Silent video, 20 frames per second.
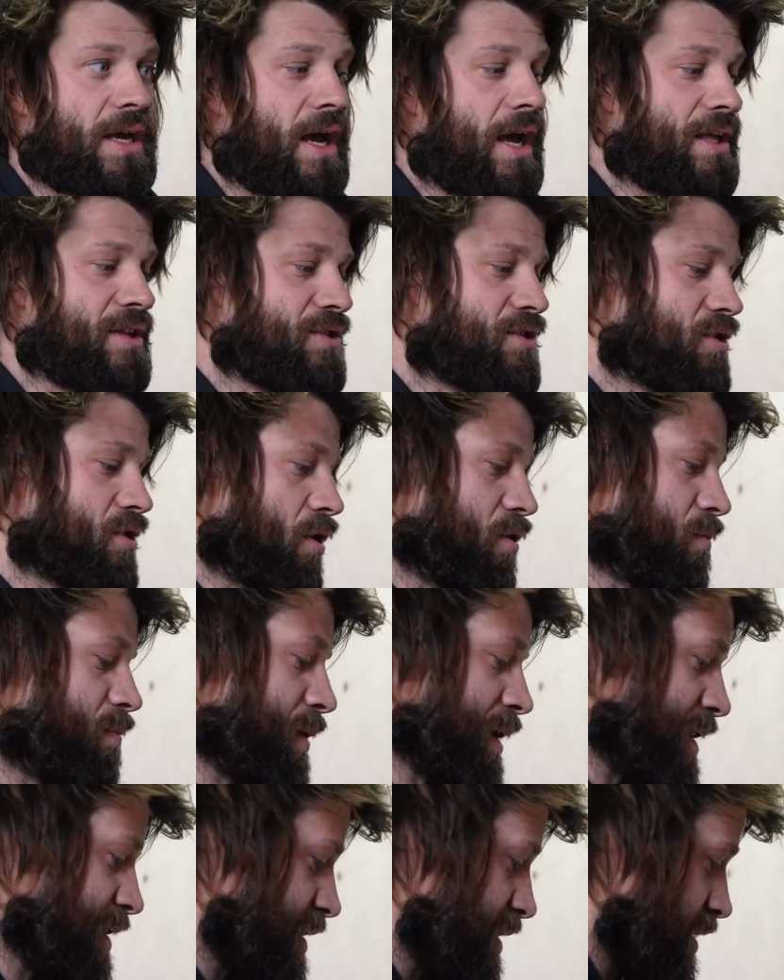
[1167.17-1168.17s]
And so
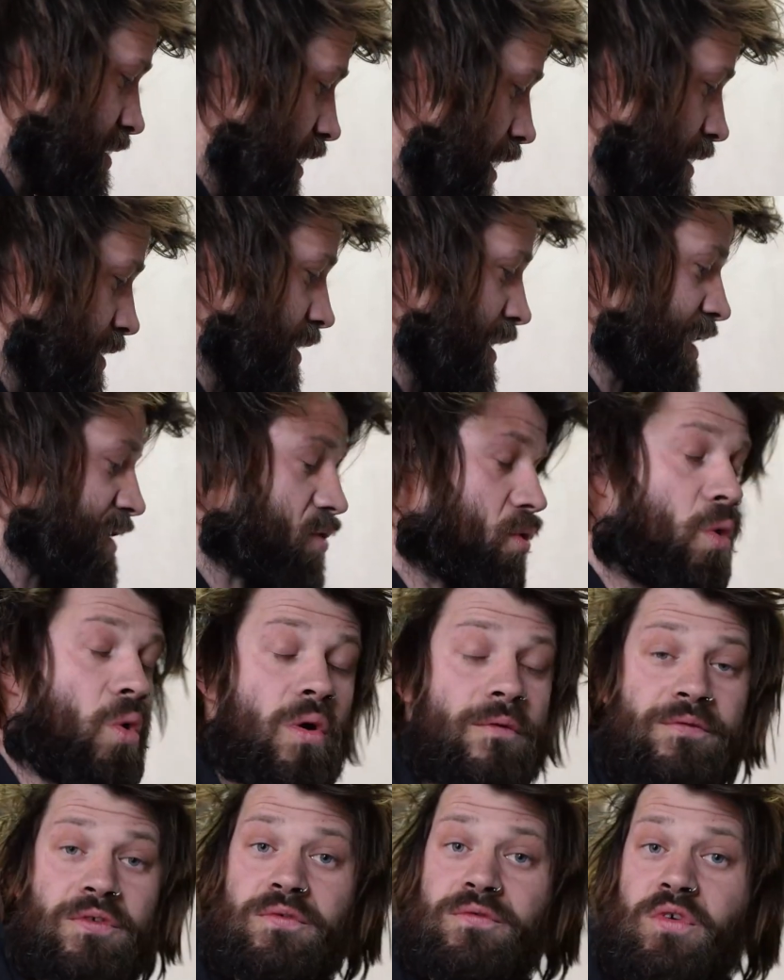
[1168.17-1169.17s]
pieces like this,
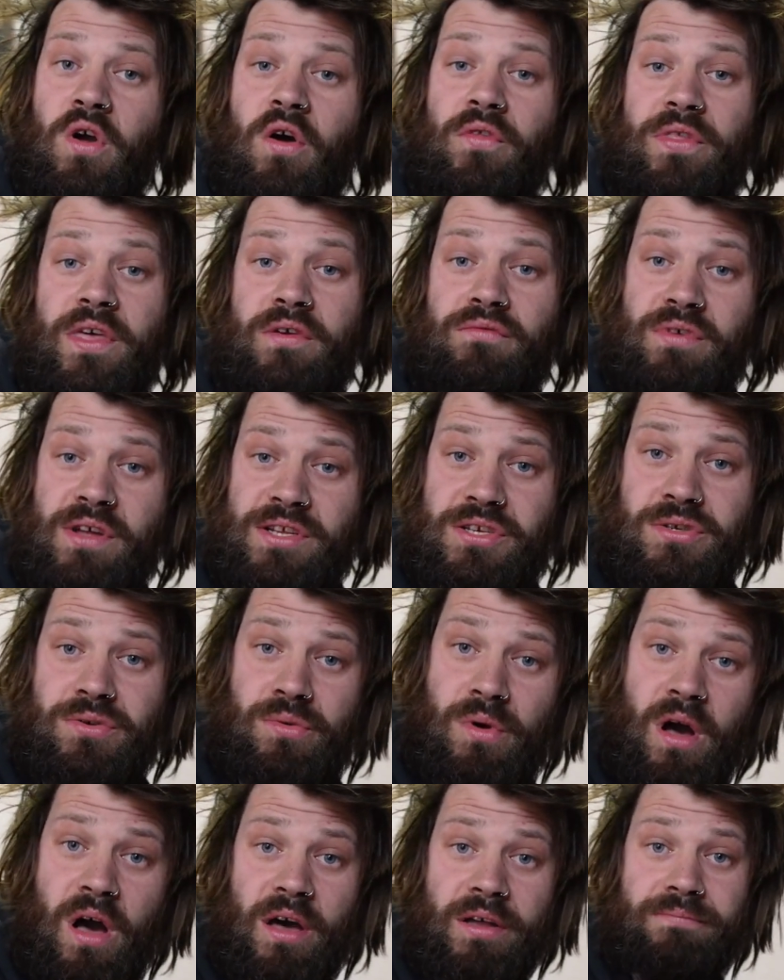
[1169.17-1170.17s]
or if you've got the
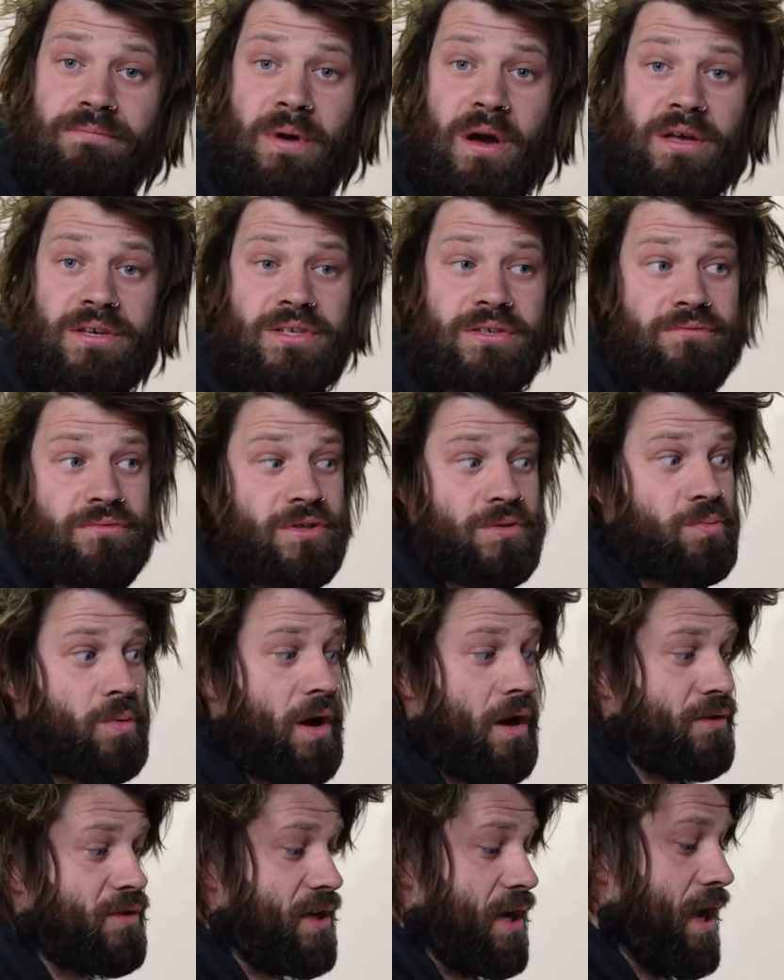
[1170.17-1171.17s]
original hard master as
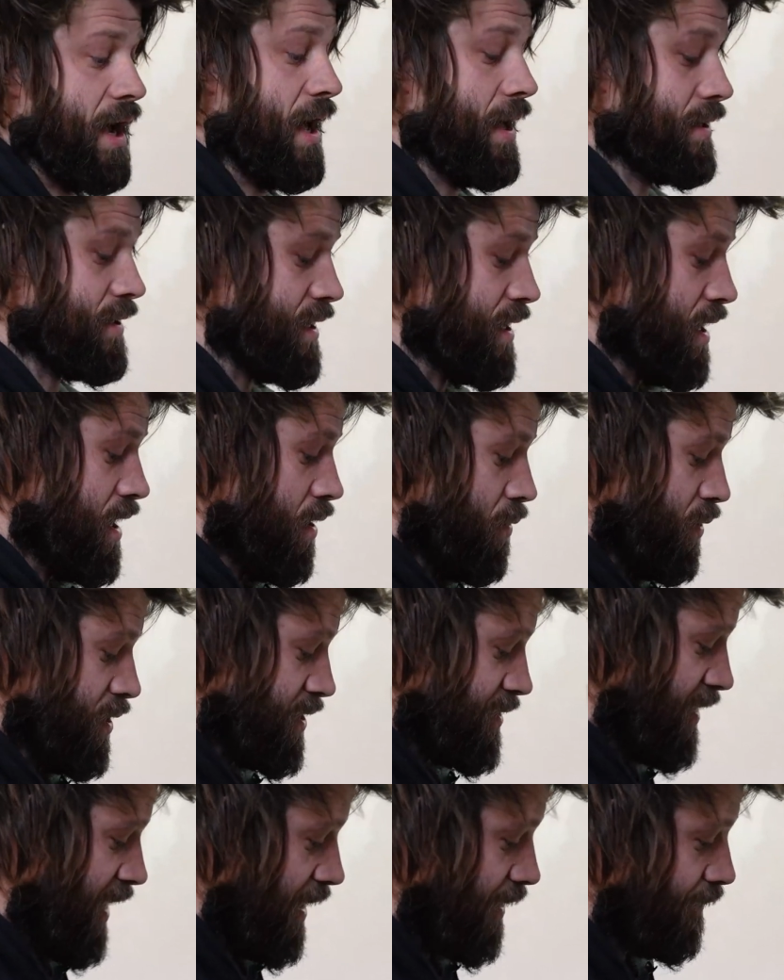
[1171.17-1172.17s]
well to hand,
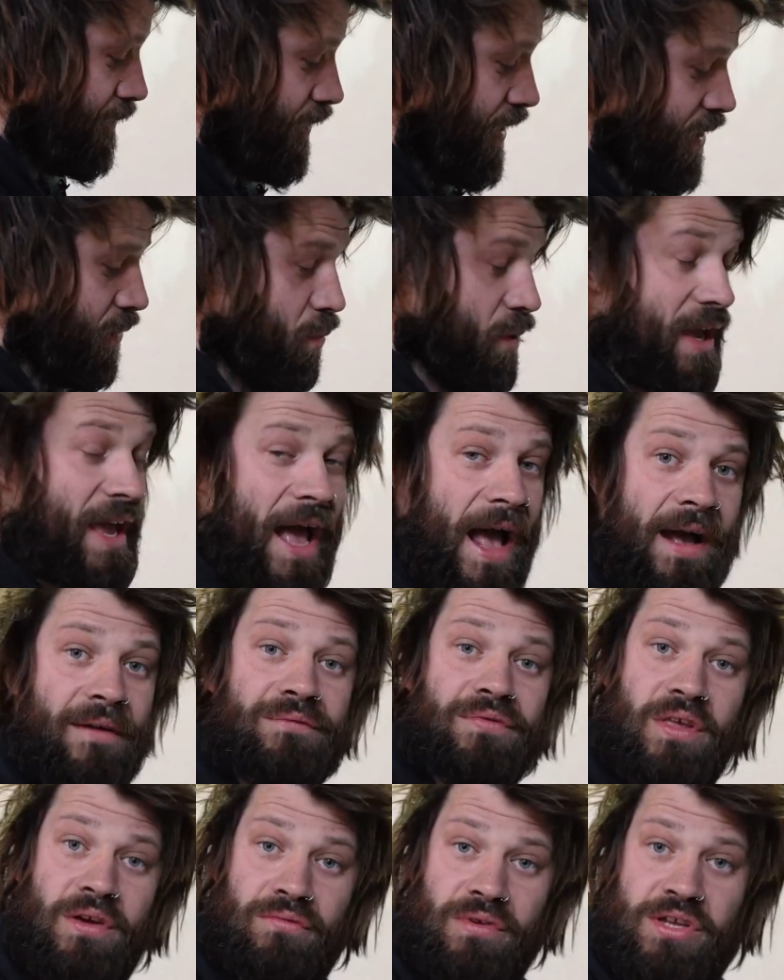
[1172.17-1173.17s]
which thankfully we
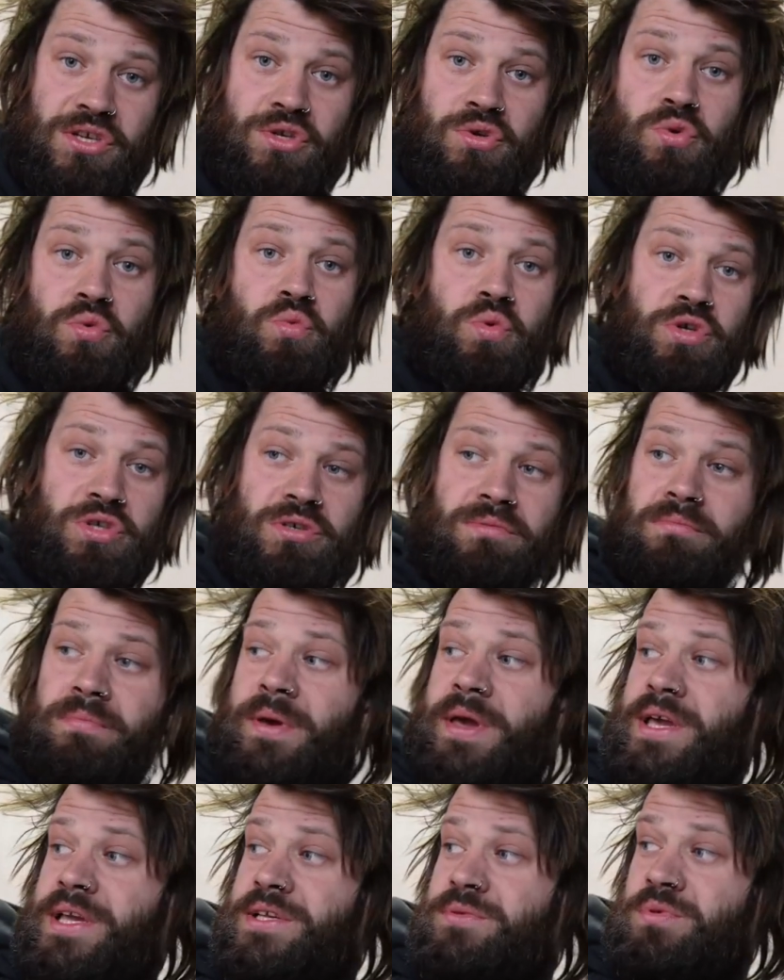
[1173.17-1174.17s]
have the original wooden
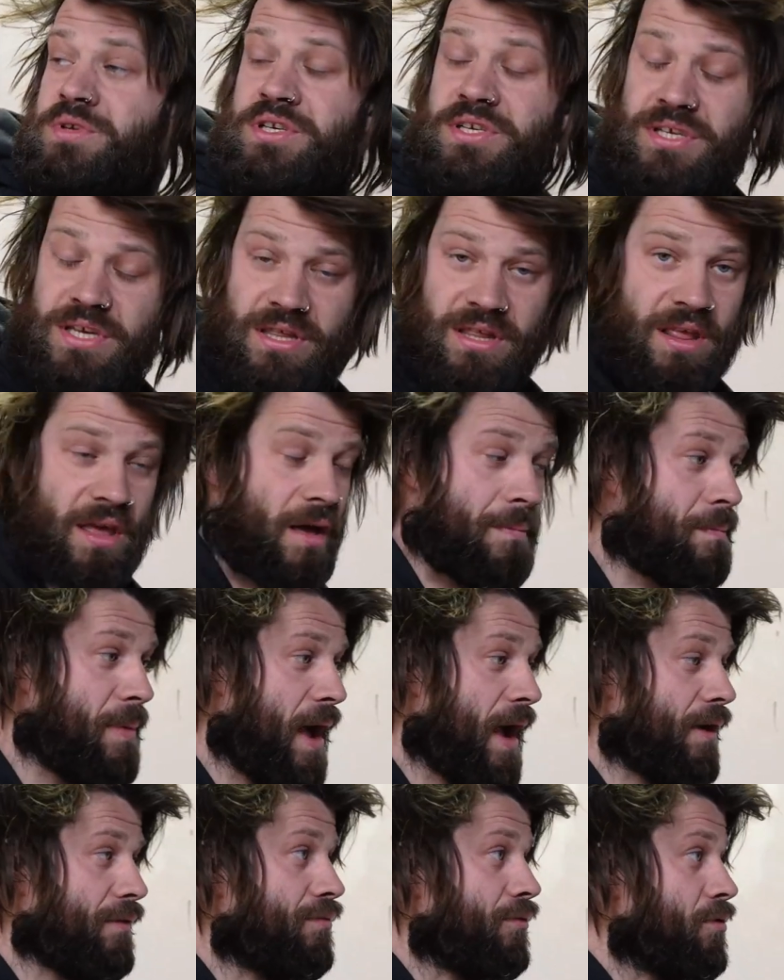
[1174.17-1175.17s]
piece, which is in the
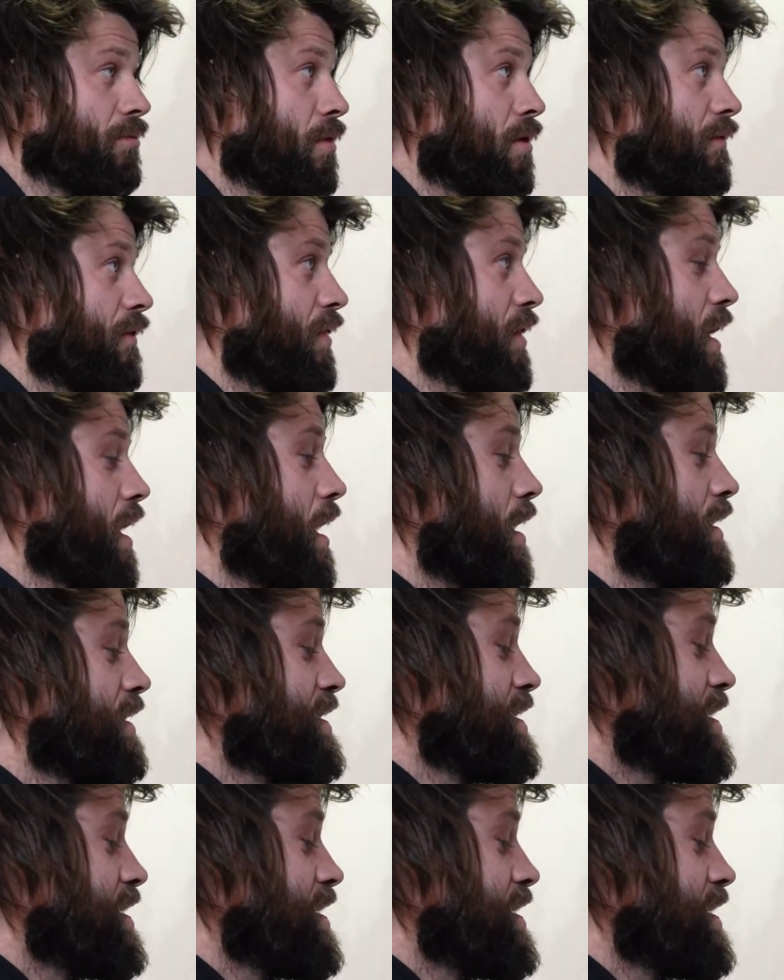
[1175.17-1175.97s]
back room over there,